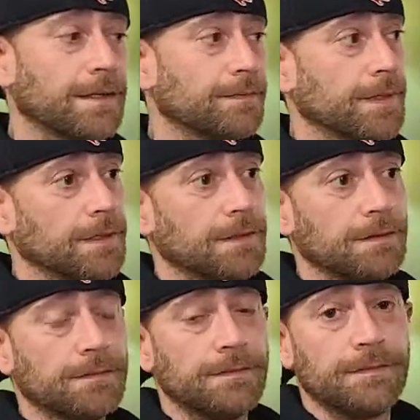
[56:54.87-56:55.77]
Yeah, I
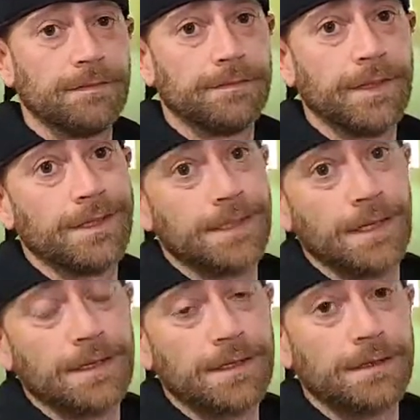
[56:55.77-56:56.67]
know. But it
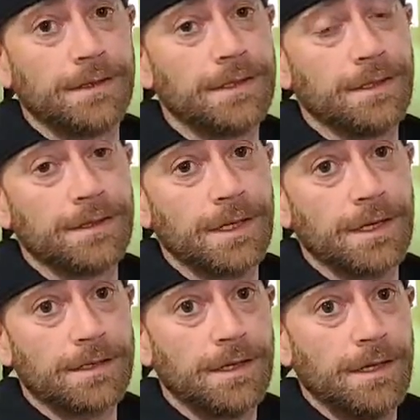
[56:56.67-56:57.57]
sucks. It still
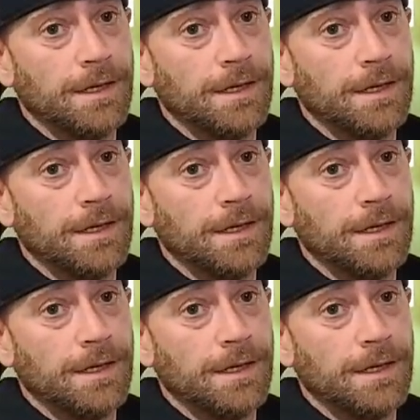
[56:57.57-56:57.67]
sucks.